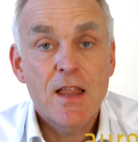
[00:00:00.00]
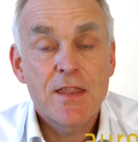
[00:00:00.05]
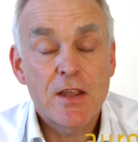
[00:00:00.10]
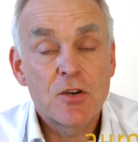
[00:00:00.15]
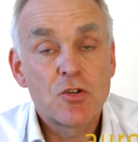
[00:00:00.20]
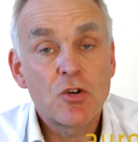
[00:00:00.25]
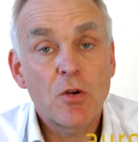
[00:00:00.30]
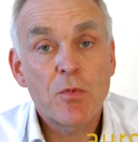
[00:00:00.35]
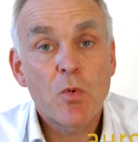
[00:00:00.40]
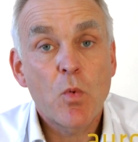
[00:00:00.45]

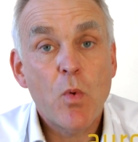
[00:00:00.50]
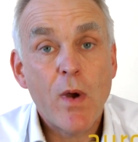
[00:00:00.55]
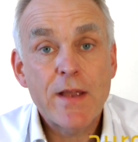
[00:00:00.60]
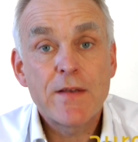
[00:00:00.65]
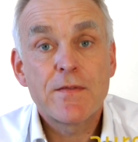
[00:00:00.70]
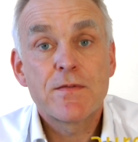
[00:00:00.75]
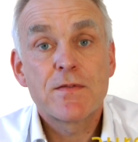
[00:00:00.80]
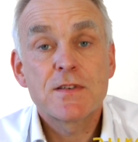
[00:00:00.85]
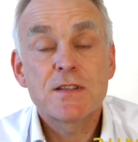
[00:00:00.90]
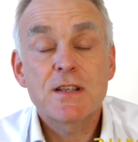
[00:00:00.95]
They drop the
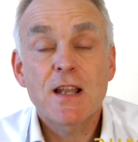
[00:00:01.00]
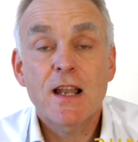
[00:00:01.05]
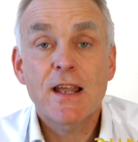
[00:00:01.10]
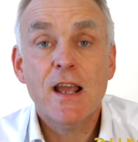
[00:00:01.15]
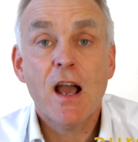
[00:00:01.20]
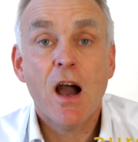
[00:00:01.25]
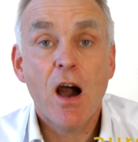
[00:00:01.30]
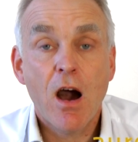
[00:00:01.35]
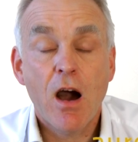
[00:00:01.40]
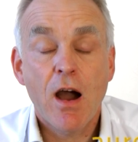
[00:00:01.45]
weight
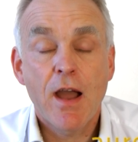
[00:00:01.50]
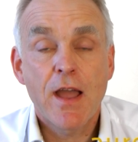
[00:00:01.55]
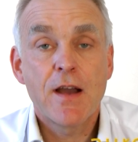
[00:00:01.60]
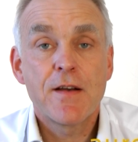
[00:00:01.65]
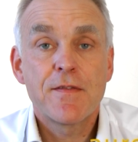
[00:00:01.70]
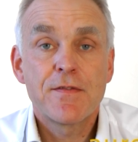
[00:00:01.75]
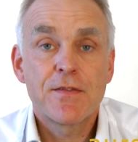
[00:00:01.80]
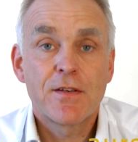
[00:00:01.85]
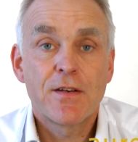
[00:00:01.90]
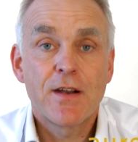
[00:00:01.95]
slightly
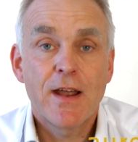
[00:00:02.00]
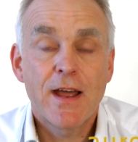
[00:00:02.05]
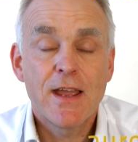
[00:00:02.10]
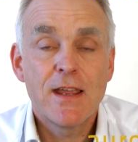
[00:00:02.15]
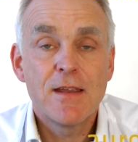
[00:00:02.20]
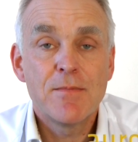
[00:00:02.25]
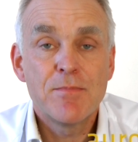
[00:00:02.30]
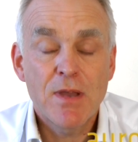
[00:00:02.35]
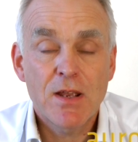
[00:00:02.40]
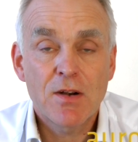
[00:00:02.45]
higher for
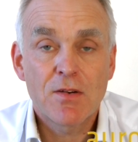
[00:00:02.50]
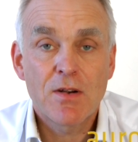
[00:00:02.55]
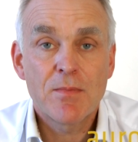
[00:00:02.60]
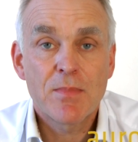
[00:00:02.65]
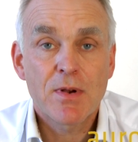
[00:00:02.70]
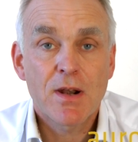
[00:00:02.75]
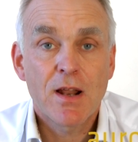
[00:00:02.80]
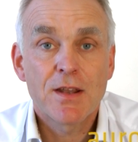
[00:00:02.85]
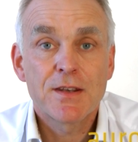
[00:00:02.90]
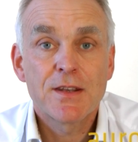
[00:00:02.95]
a bigger
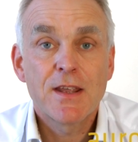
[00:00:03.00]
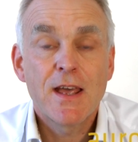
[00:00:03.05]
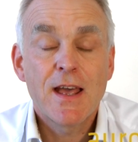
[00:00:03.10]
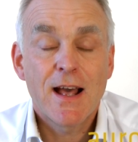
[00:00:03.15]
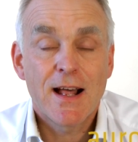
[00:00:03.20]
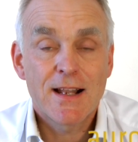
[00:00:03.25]
implant